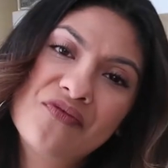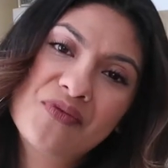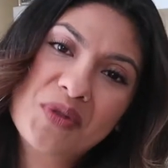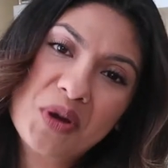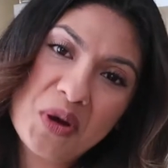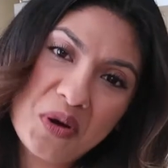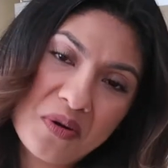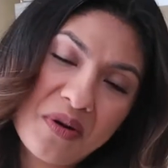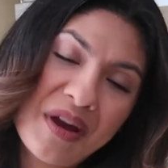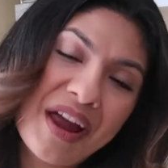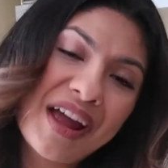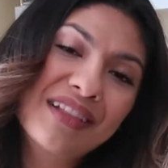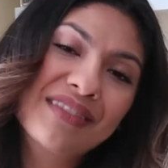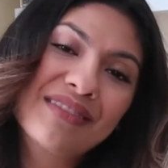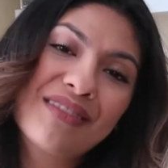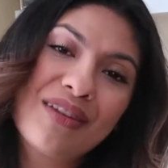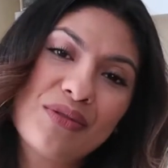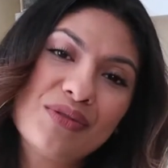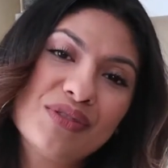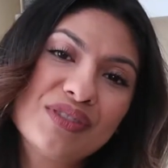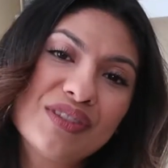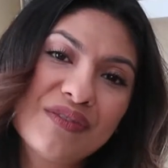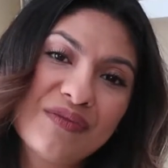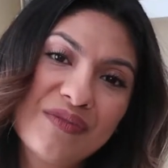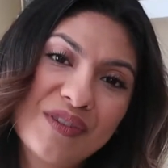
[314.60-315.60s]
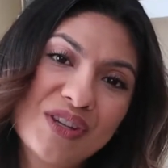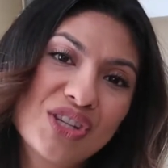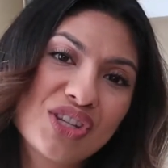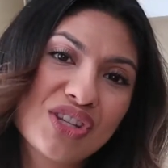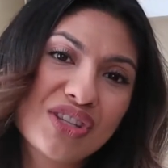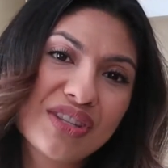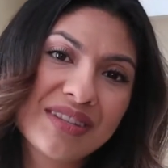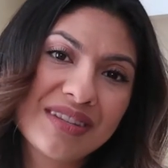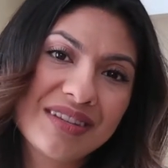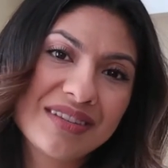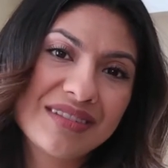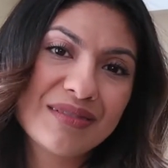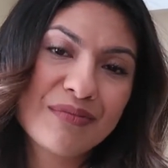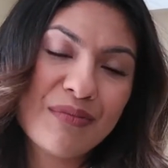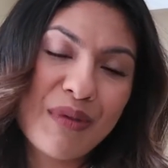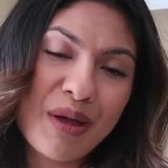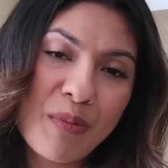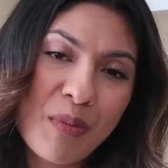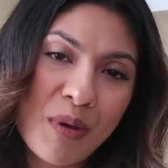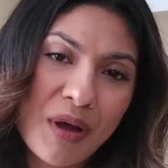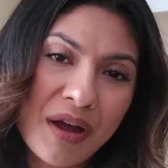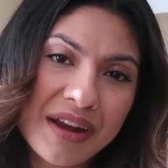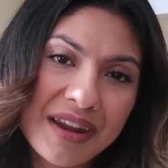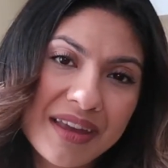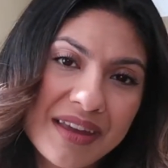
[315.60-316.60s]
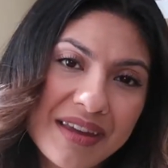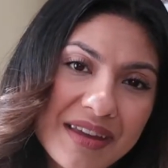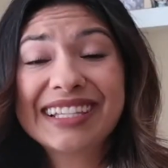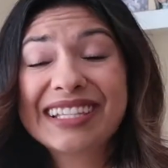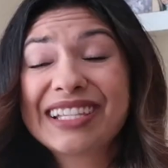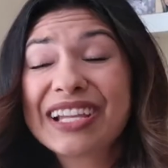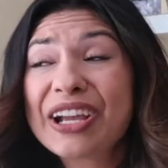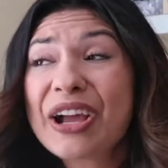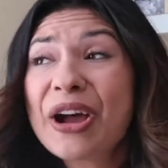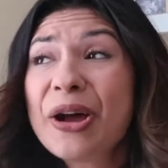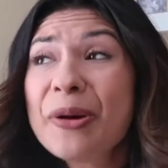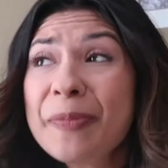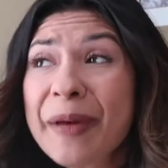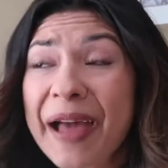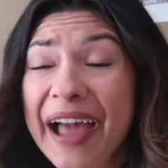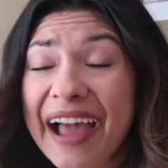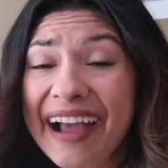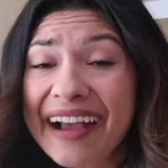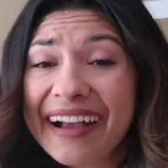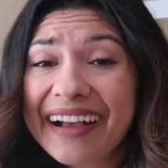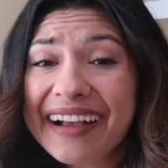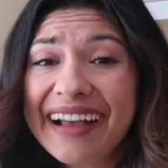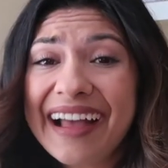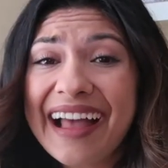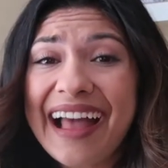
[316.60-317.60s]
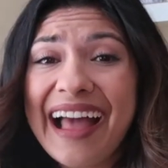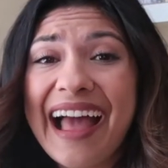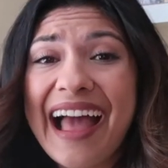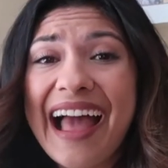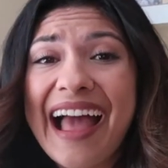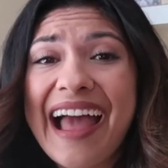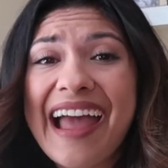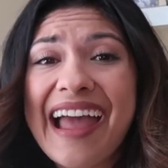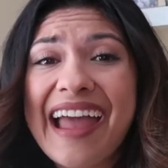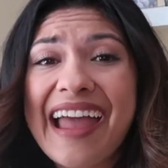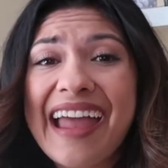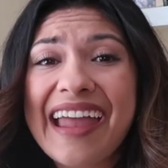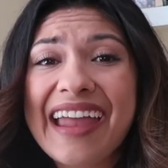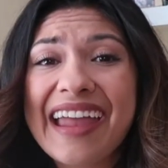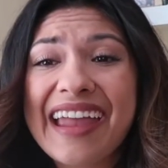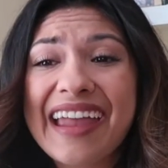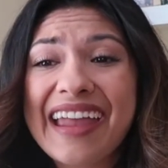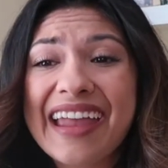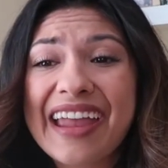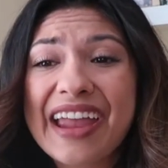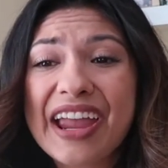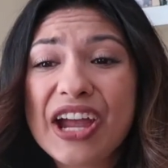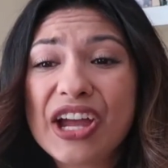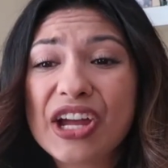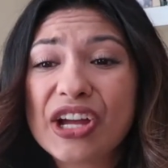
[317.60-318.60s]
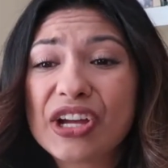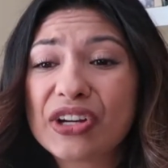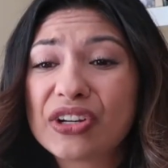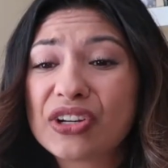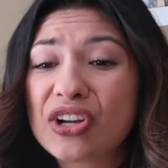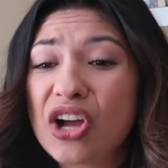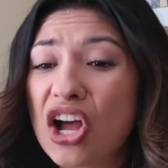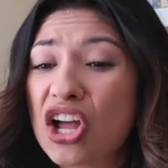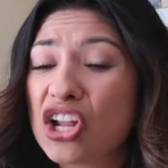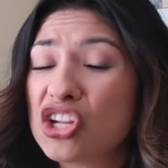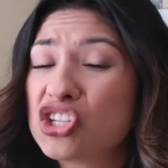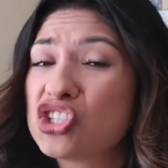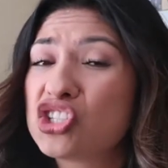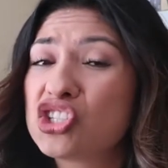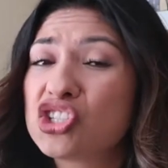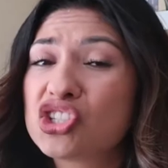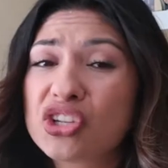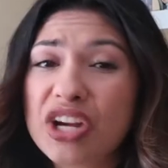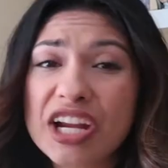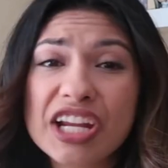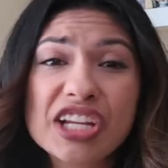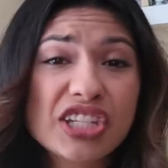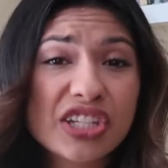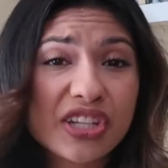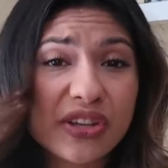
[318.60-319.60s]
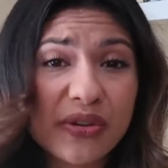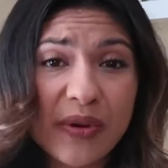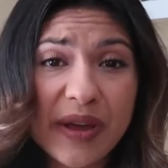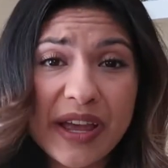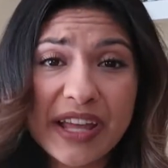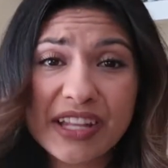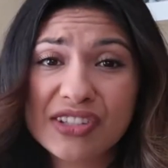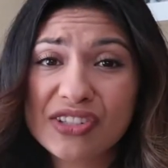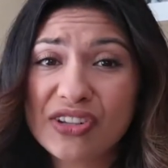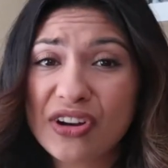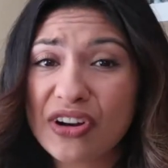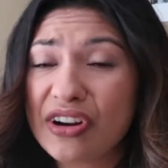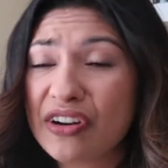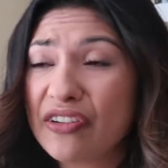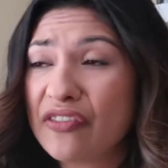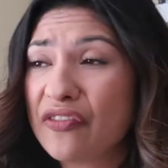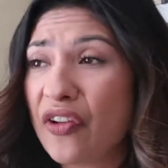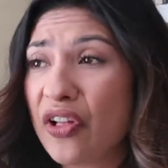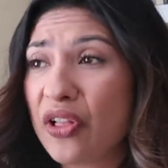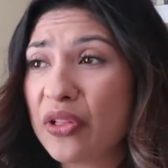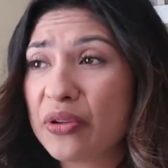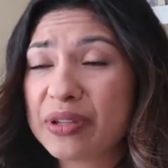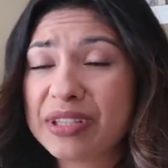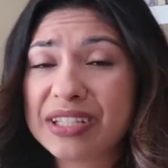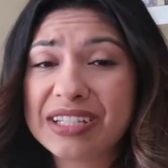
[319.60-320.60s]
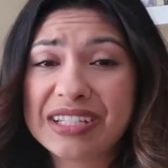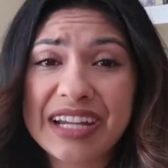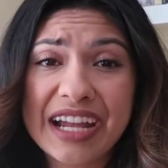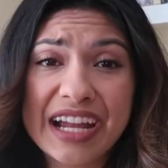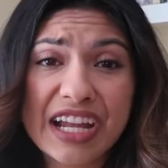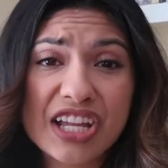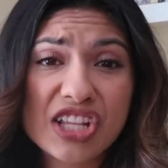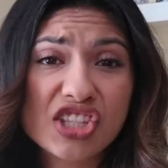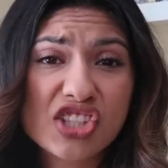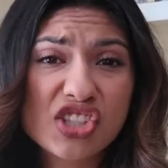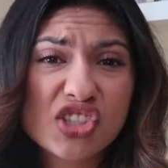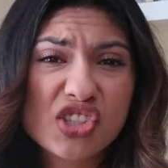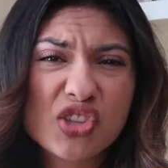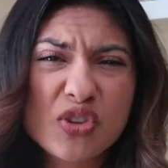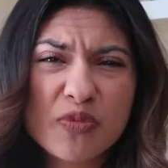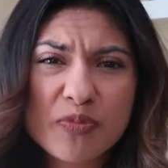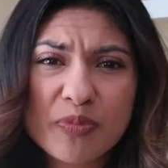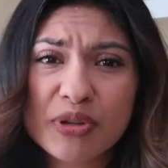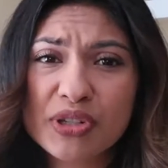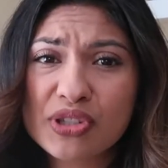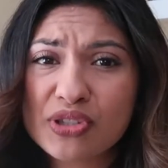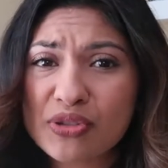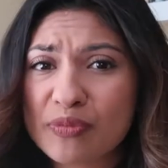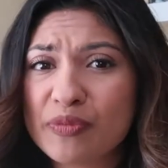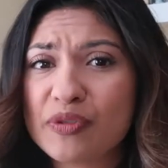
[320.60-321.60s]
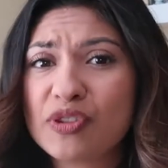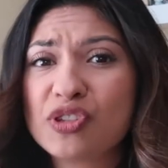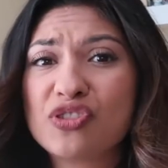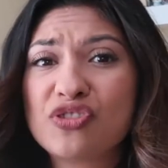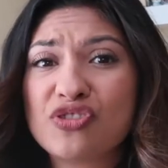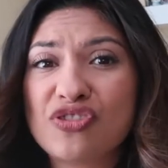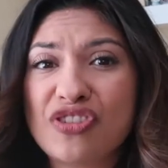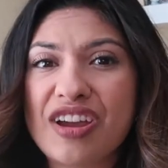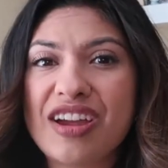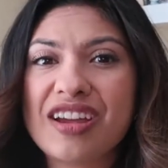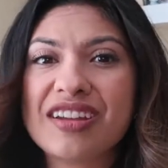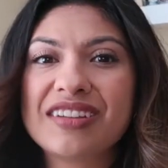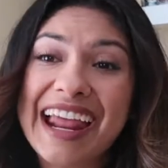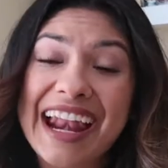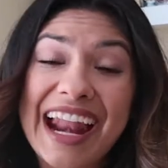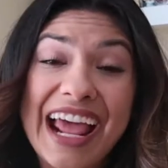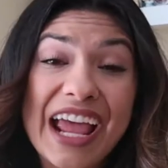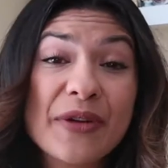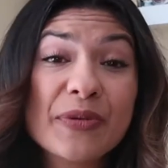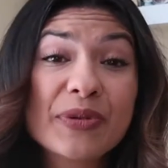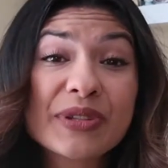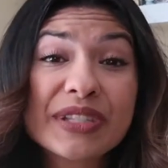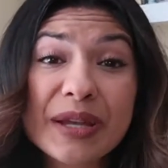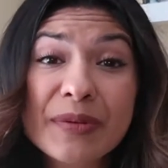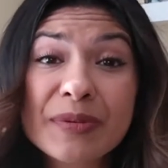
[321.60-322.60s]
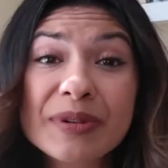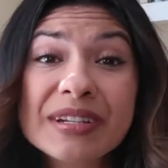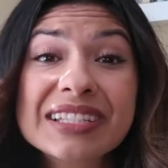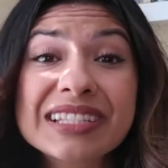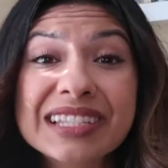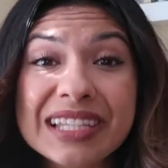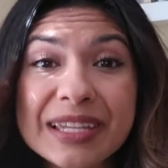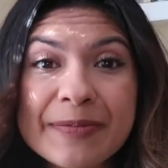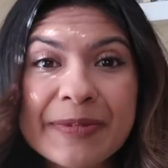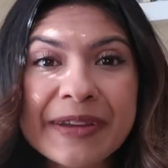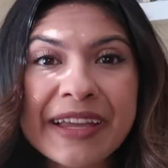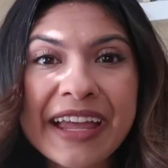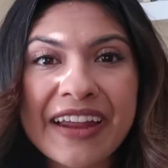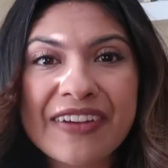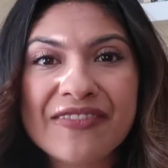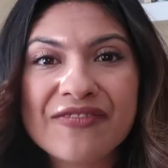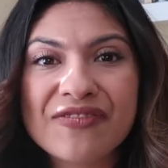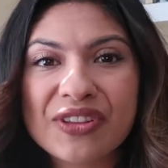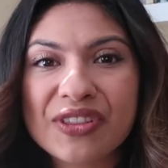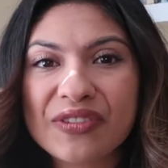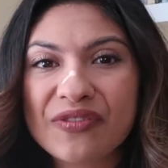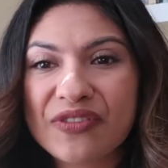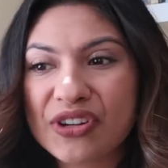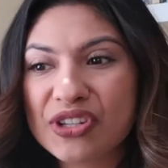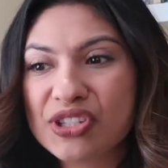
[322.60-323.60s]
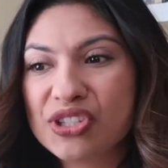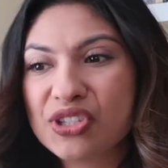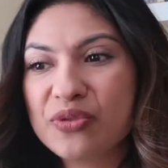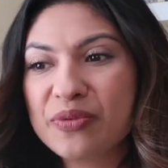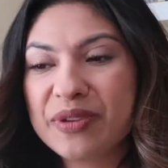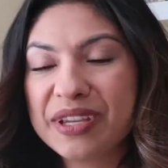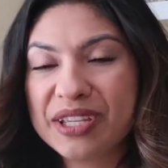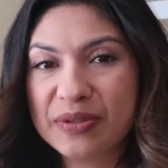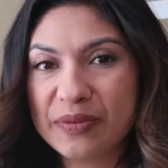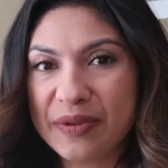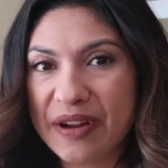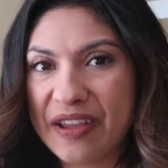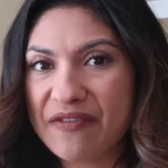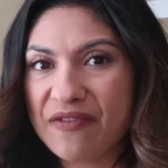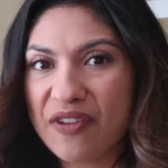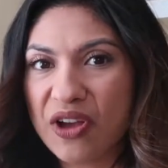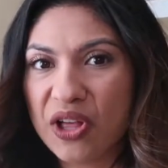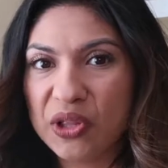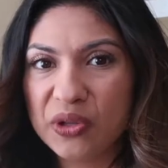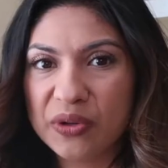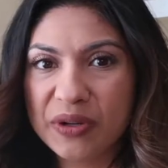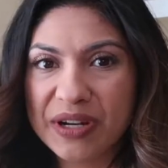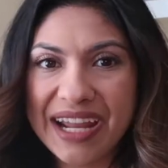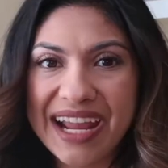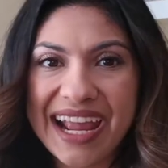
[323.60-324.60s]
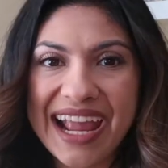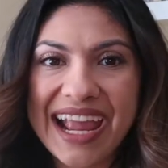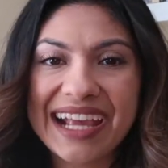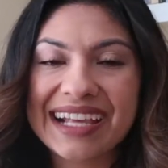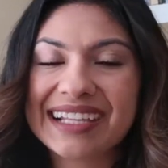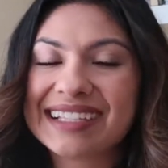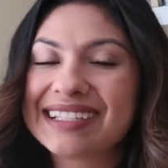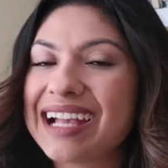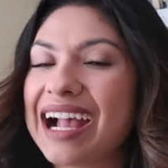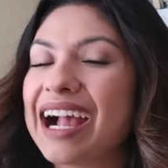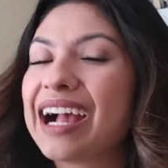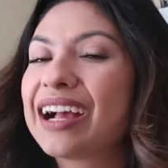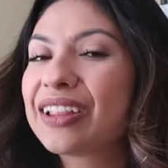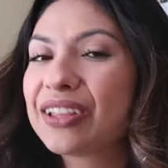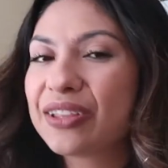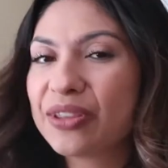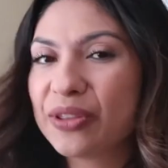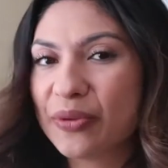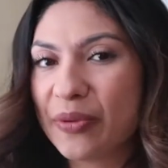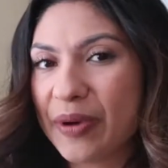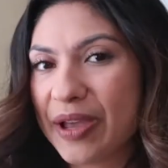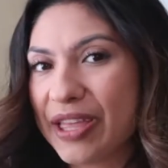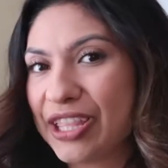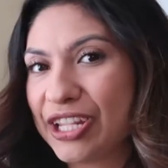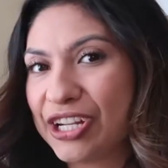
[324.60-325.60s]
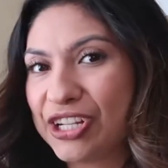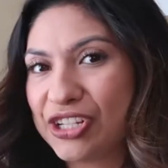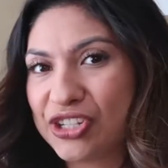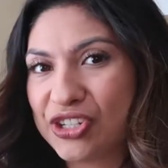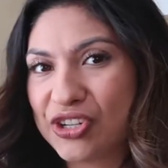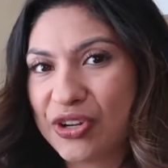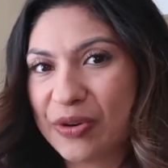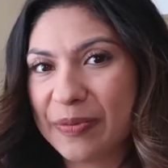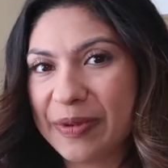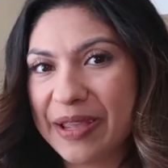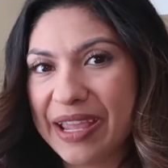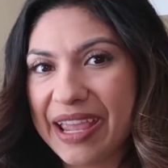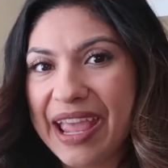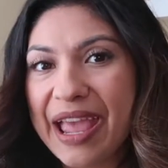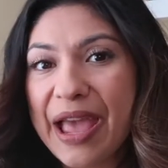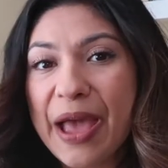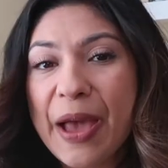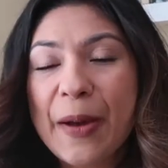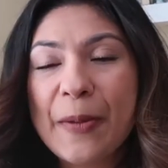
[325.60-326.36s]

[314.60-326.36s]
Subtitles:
correct those deficiencies in my body. Since I got back, I got straight to it, started following the diet super strict, and I was able to sleep again for the first 2 weeks when I followed it exactly the way that it should be.